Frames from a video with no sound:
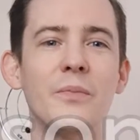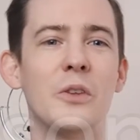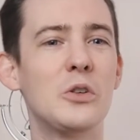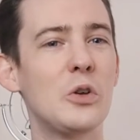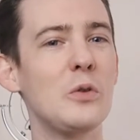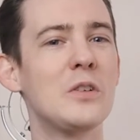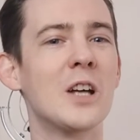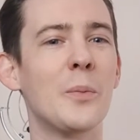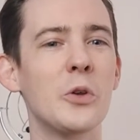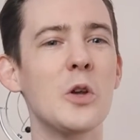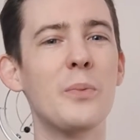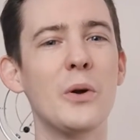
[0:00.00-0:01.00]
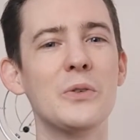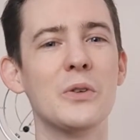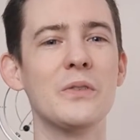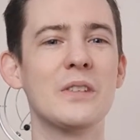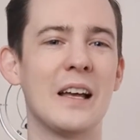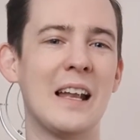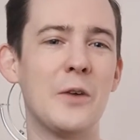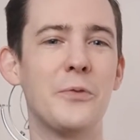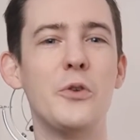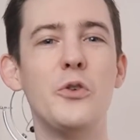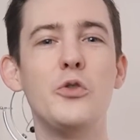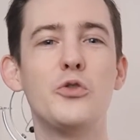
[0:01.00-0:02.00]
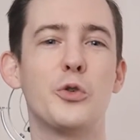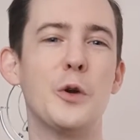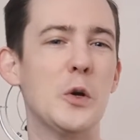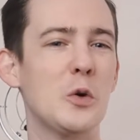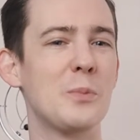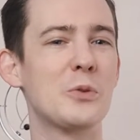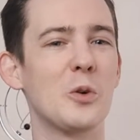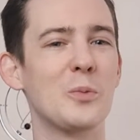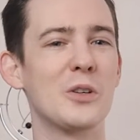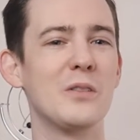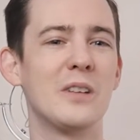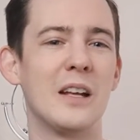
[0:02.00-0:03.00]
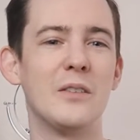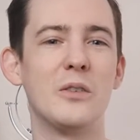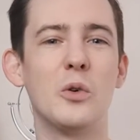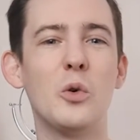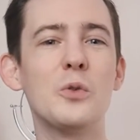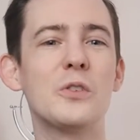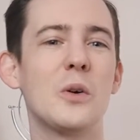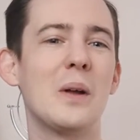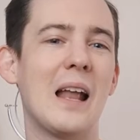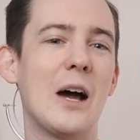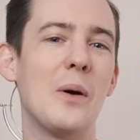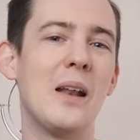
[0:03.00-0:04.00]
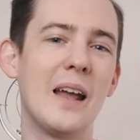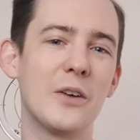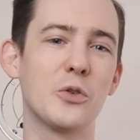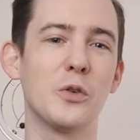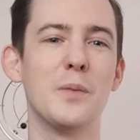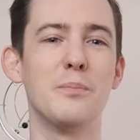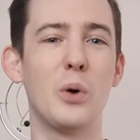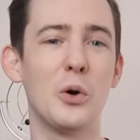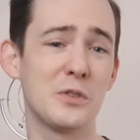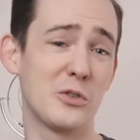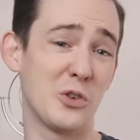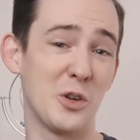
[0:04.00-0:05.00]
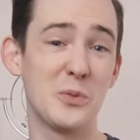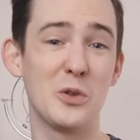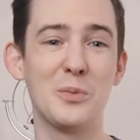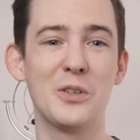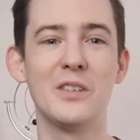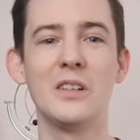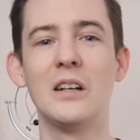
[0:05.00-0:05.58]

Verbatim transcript: The two W bosons allow for neutrino absorption and also allow electron and positron absorption,